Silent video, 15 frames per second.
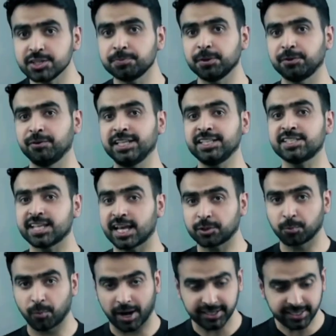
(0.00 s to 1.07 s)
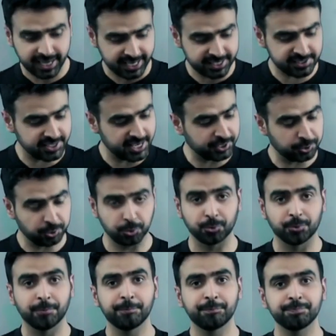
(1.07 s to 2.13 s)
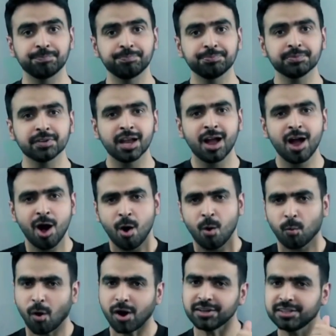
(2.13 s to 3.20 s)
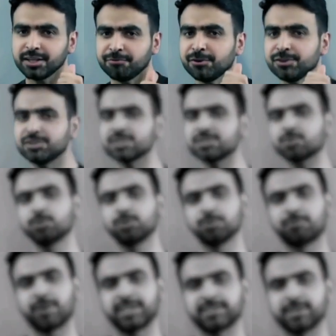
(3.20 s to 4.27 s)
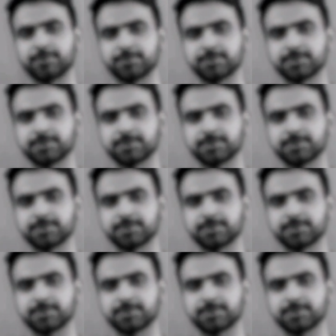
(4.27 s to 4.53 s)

between set 1 and set 2. What differences could you find out?